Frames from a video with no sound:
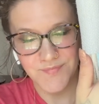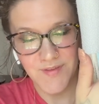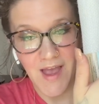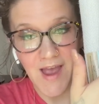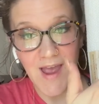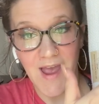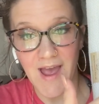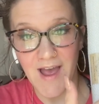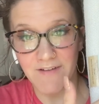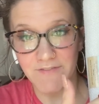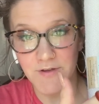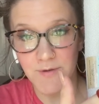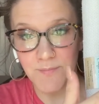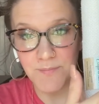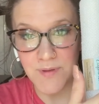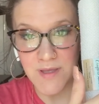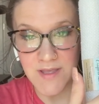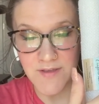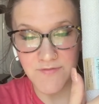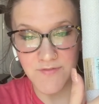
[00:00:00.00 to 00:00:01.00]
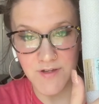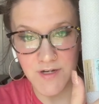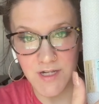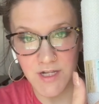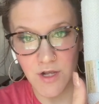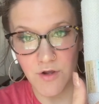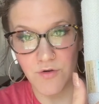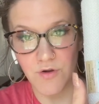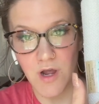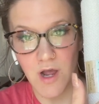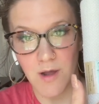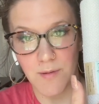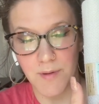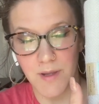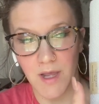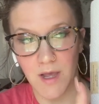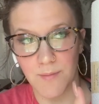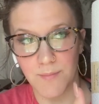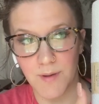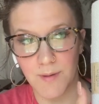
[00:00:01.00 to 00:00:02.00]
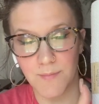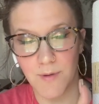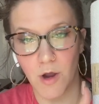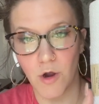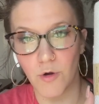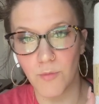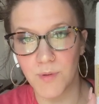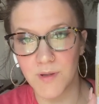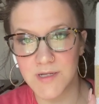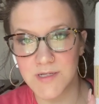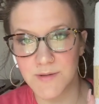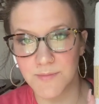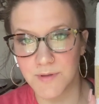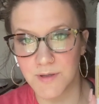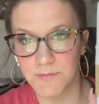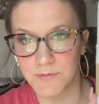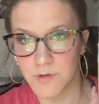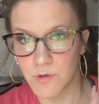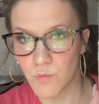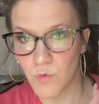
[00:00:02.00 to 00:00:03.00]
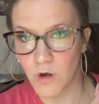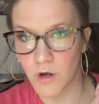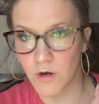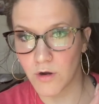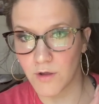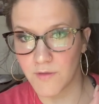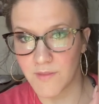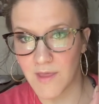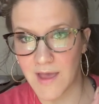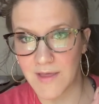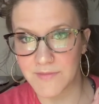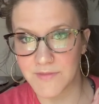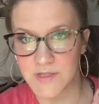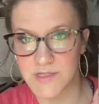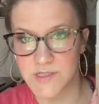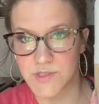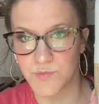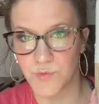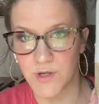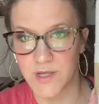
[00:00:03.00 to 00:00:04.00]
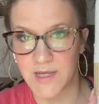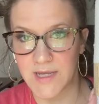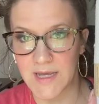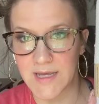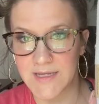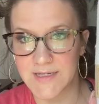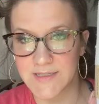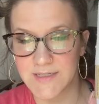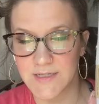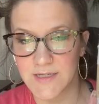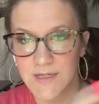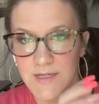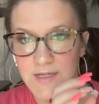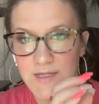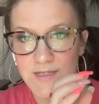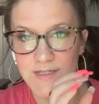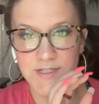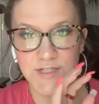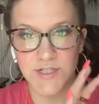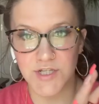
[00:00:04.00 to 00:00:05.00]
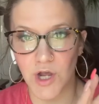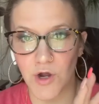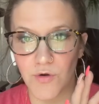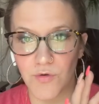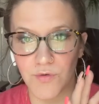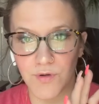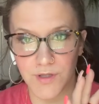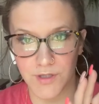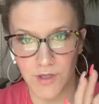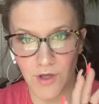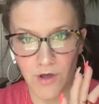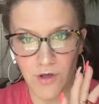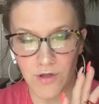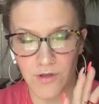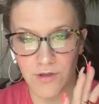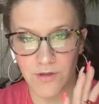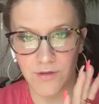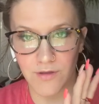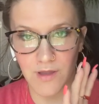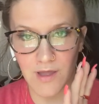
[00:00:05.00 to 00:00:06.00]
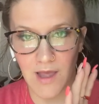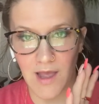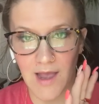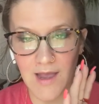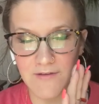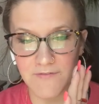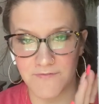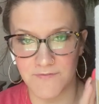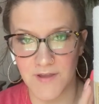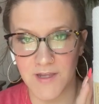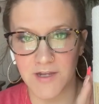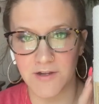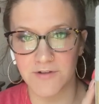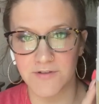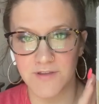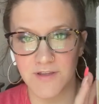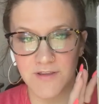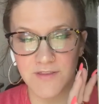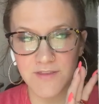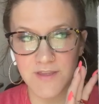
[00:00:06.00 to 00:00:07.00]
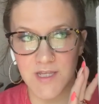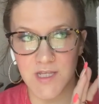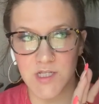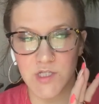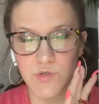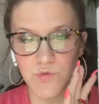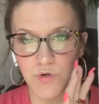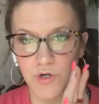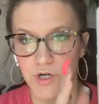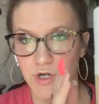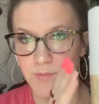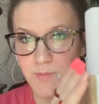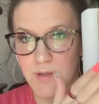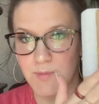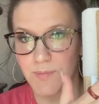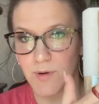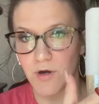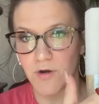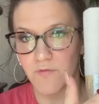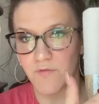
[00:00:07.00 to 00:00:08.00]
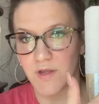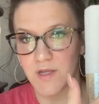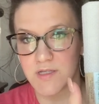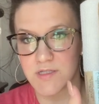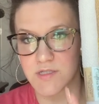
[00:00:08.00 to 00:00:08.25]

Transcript: I have a bee video coming up. I'm hoping to be able to work on that this weekend. So, y'all, I figured that these were going to be perfect.